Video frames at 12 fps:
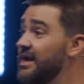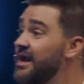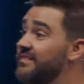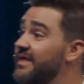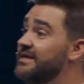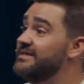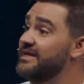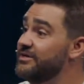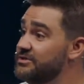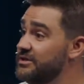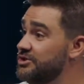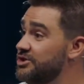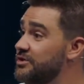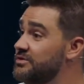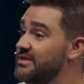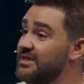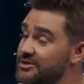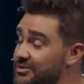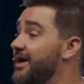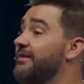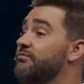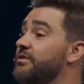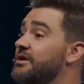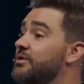that tells the Jews that they do have
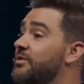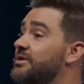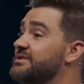recourse,